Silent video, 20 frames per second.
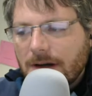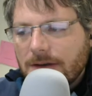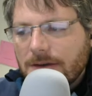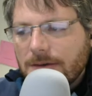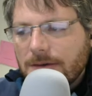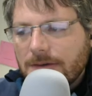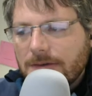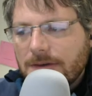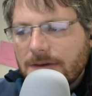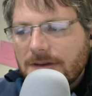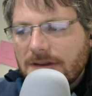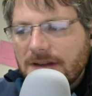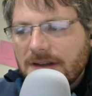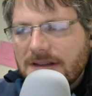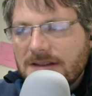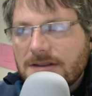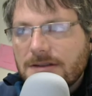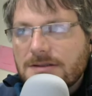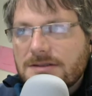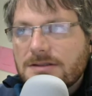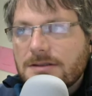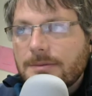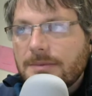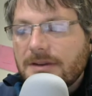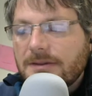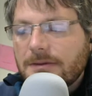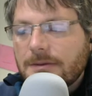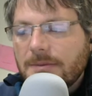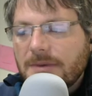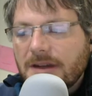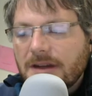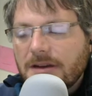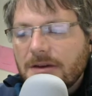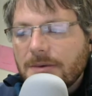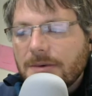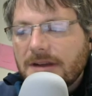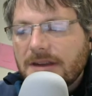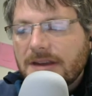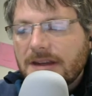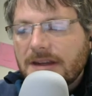through a few things you should be familiar
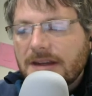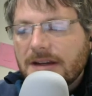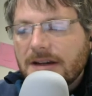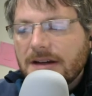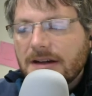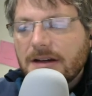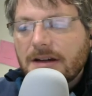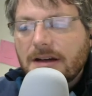with here.